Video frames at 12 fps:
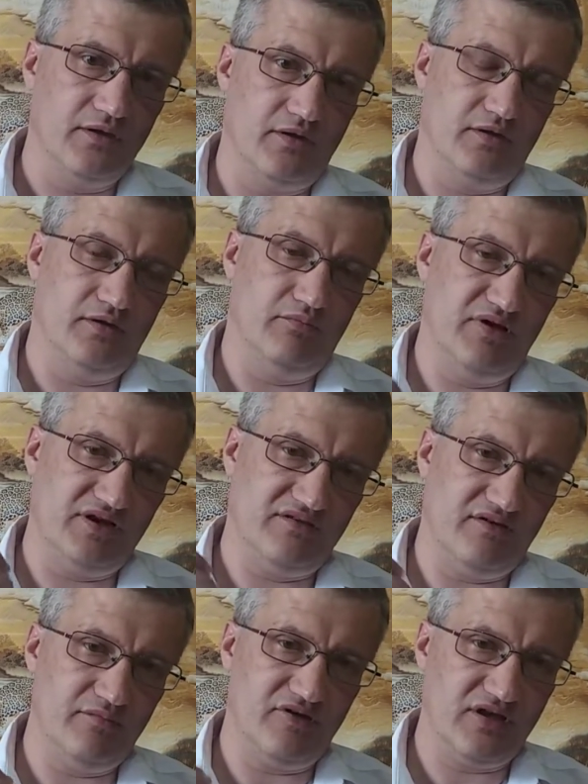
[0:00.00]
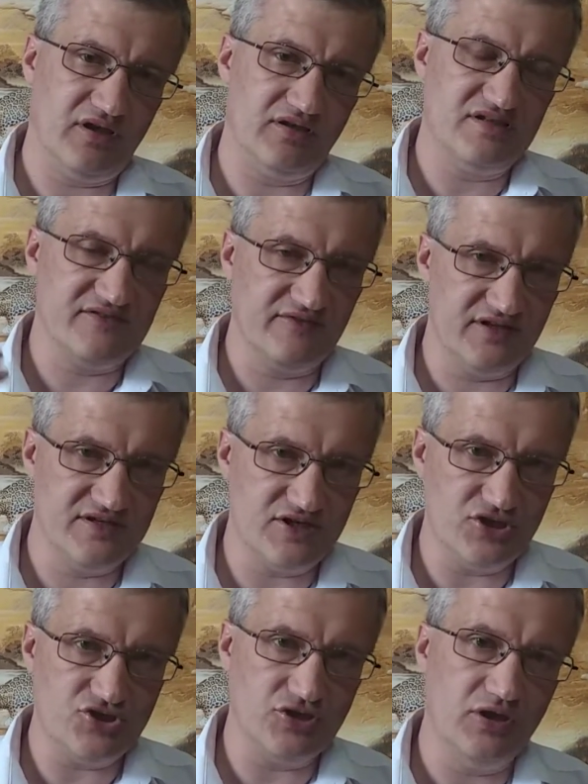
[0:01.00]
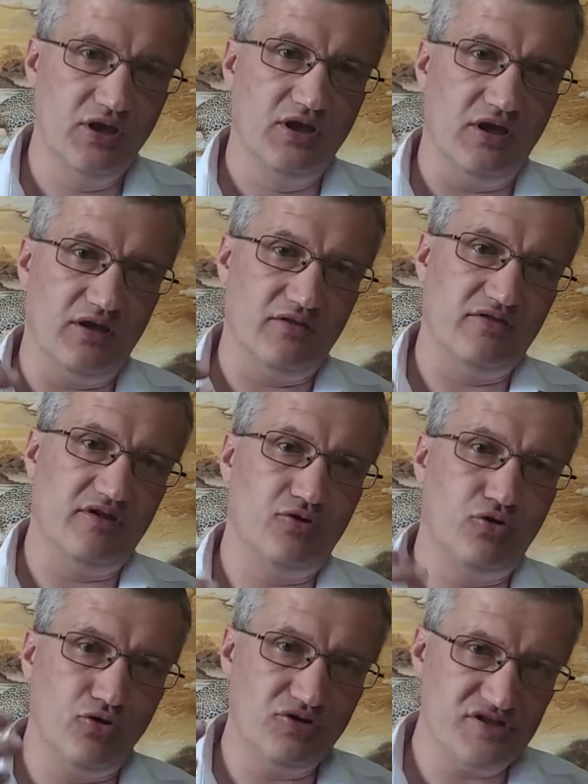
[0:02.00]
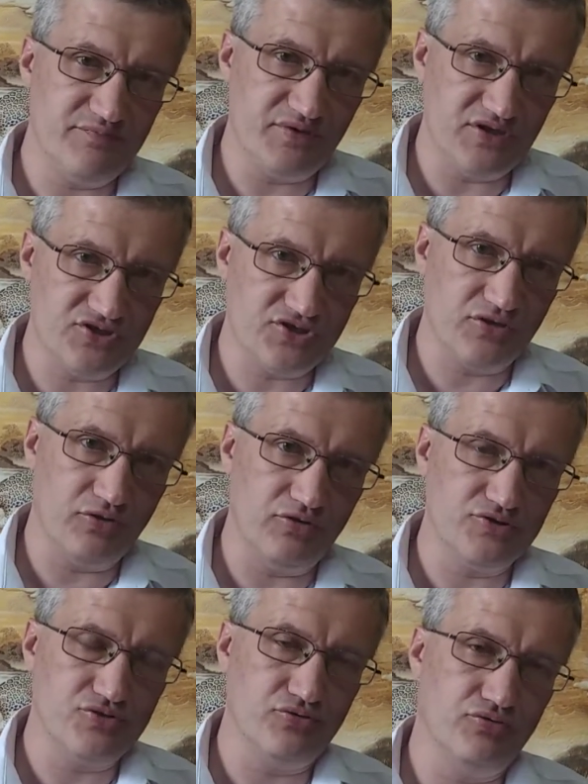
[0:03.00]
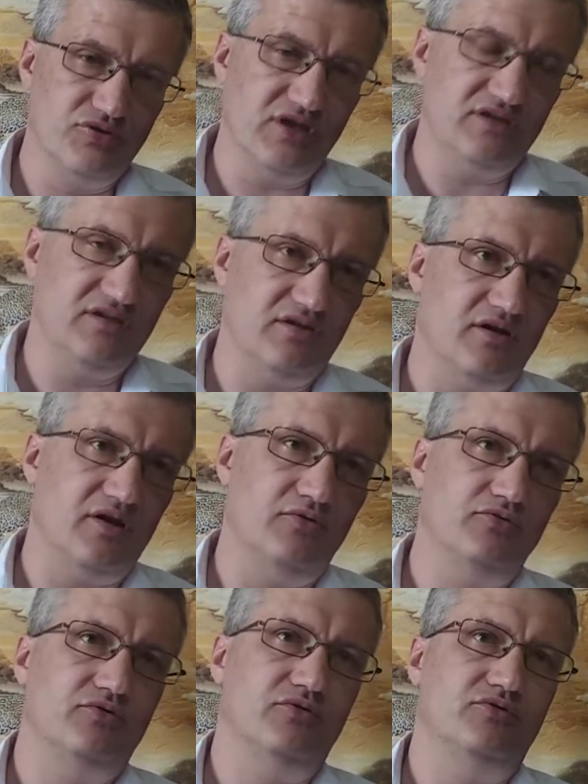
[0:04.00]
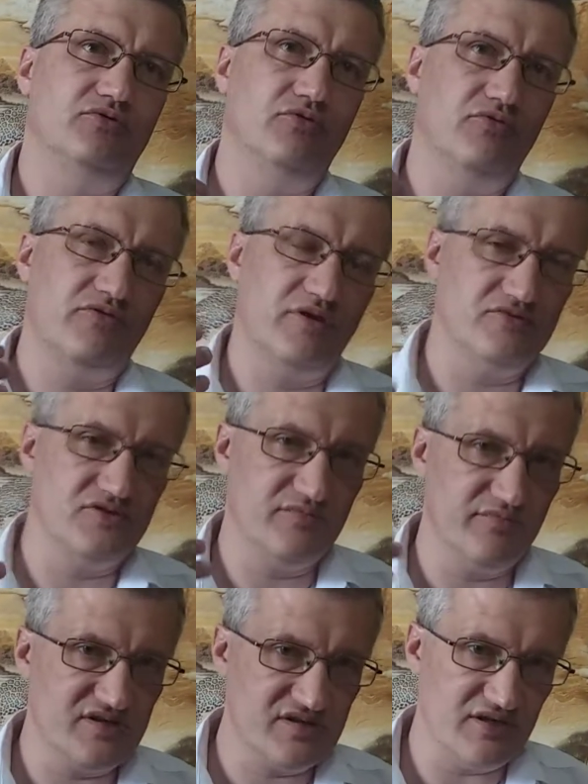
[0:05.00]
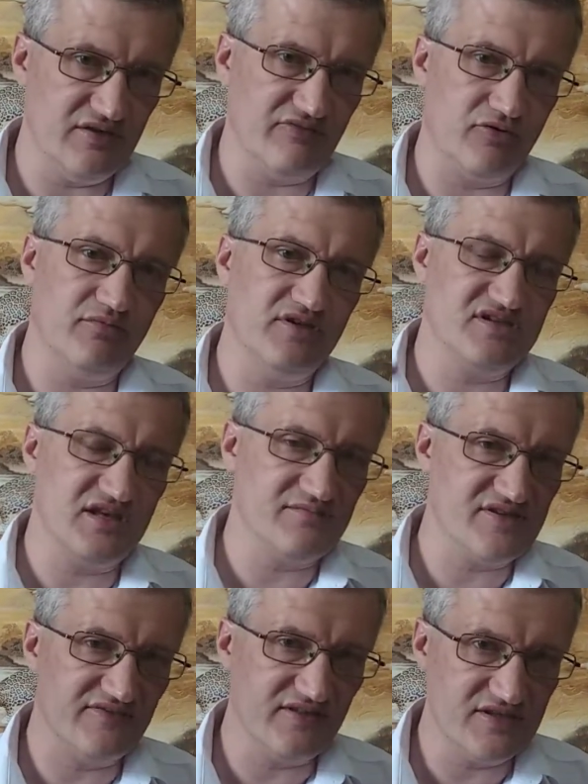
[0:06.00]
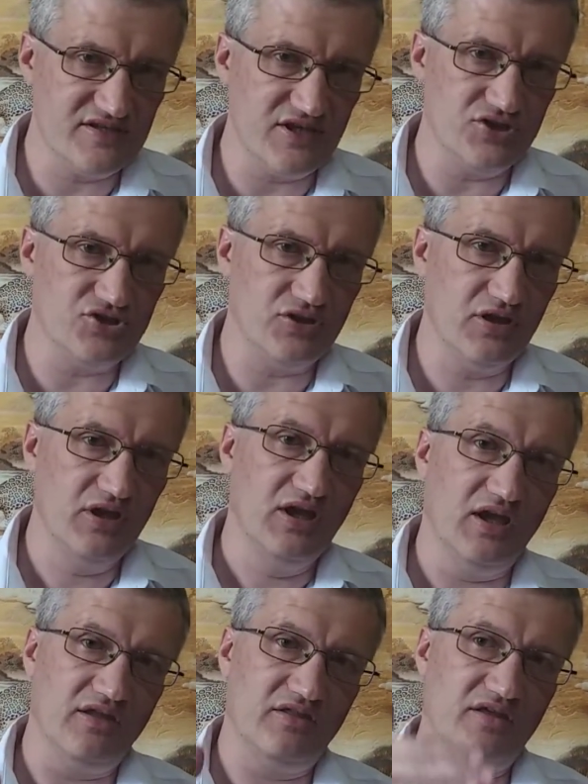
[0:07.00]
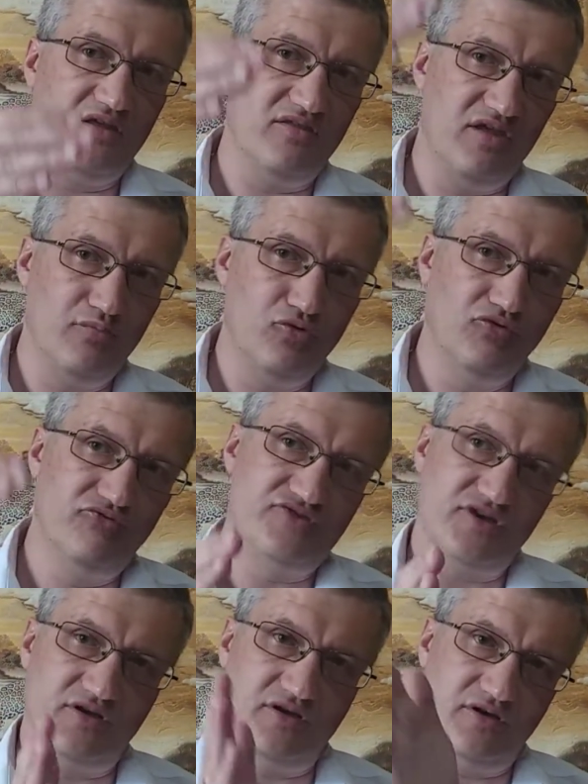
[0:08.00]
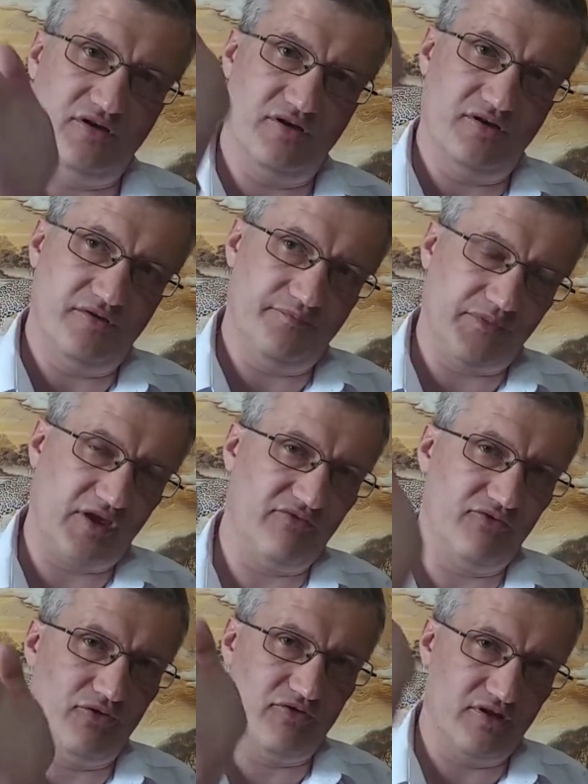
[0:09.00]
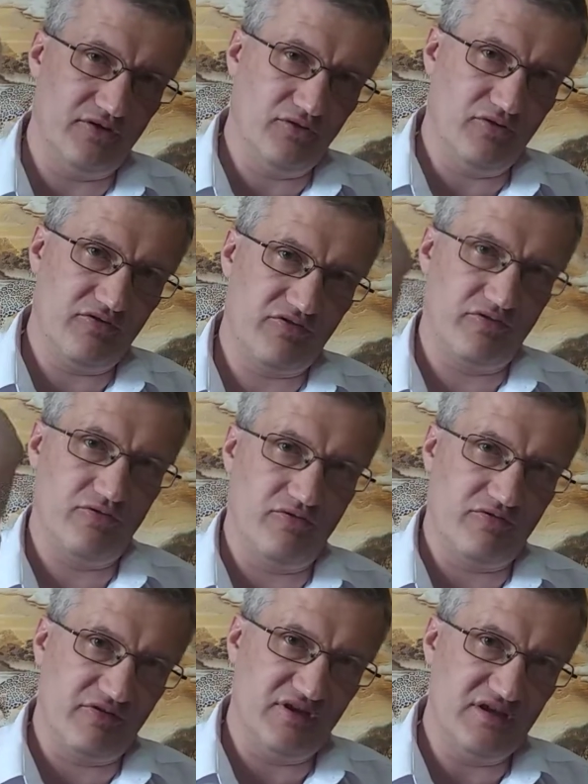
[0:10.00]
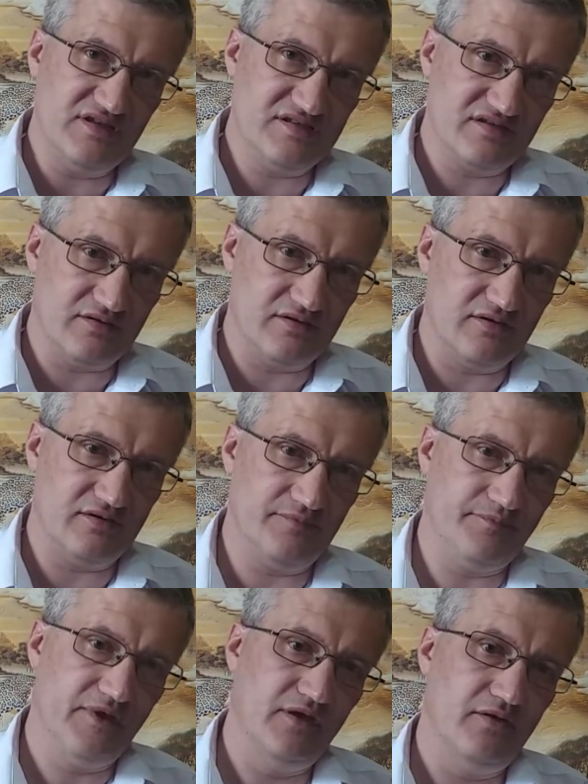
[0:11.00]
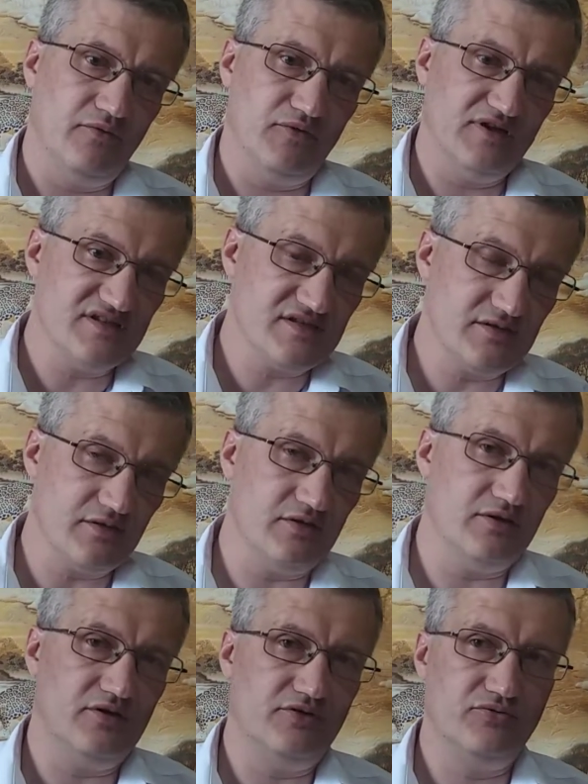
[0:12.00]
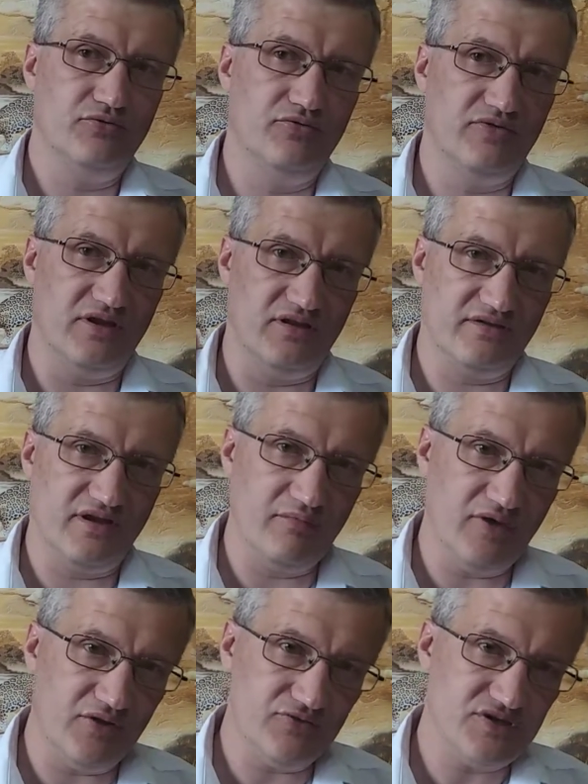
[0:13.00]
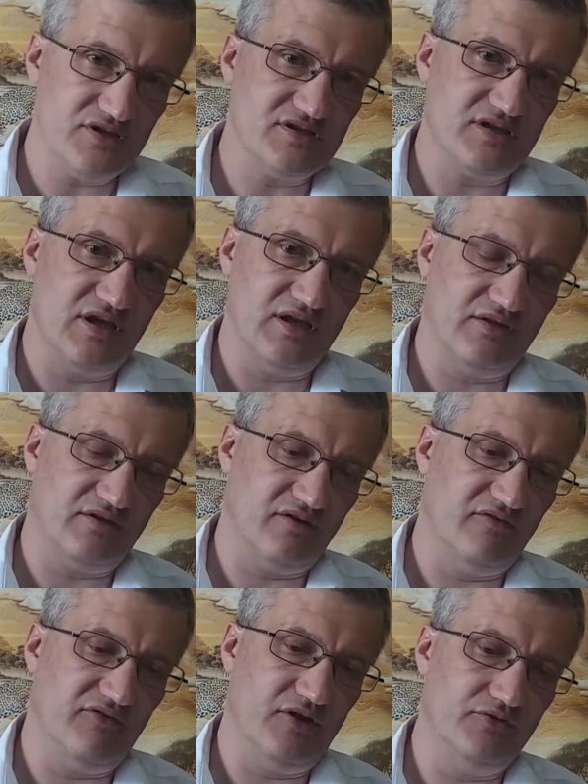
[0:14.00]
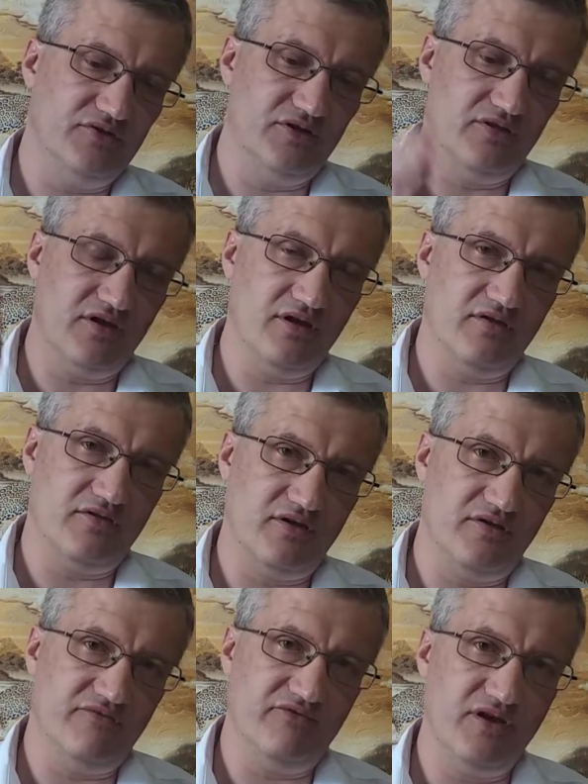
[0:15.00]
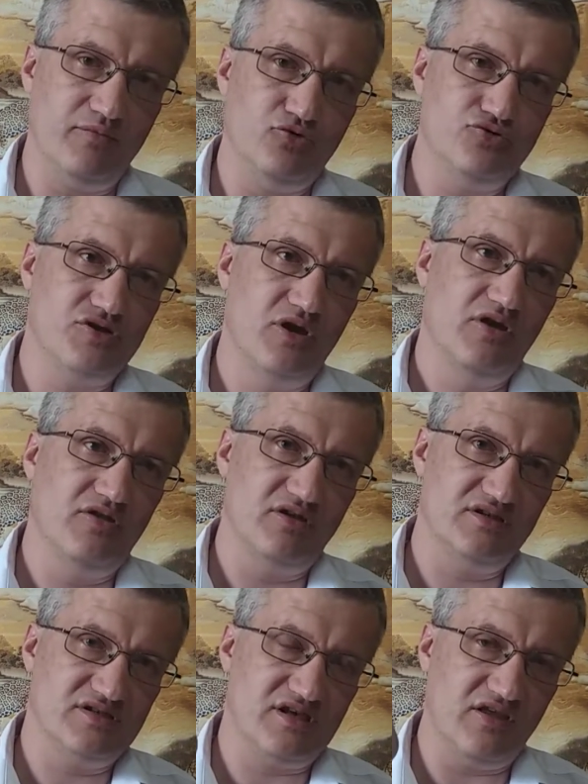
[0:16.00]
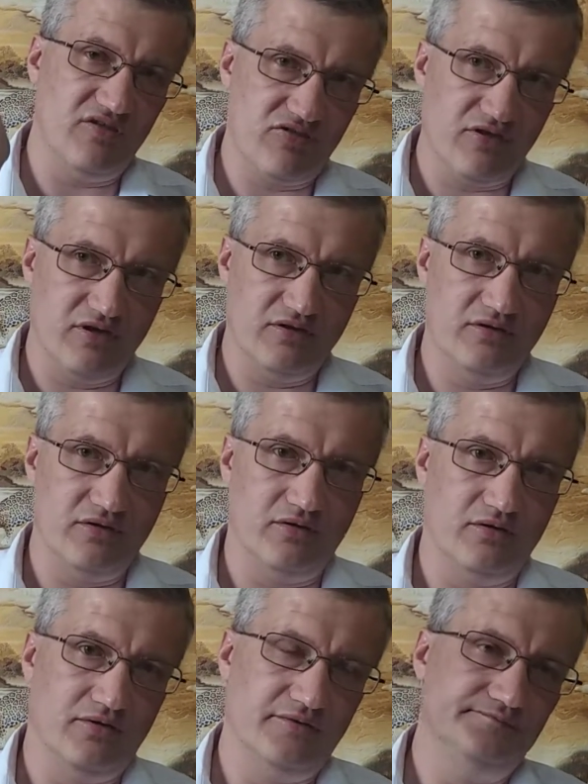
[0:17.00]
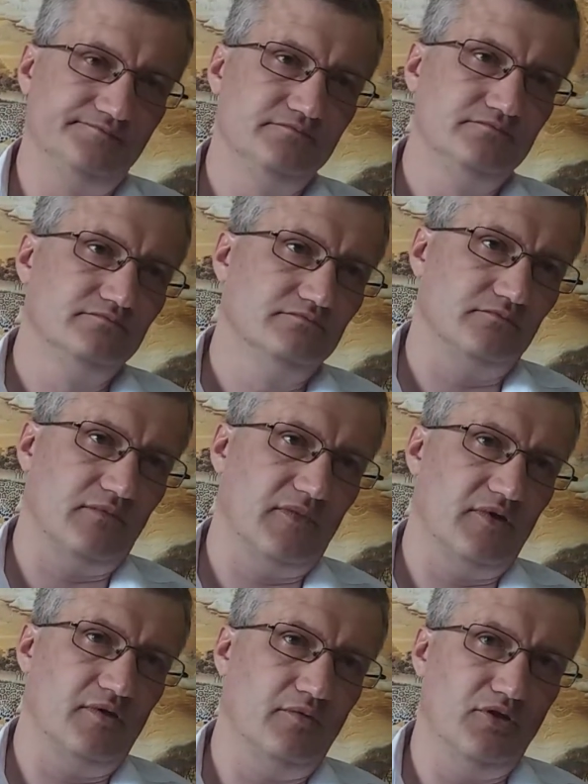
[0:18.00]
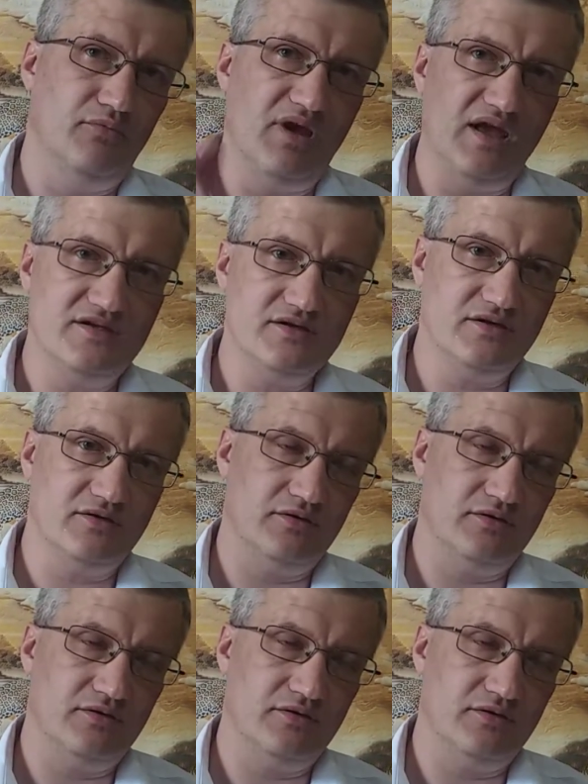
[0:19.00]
Bactria-Margiana civilization, and the cock depiction also dated around 2000 BC from the same civilization, and they moved further northeast towards to the Altai Mountains and founded there the famous Scythian nomadic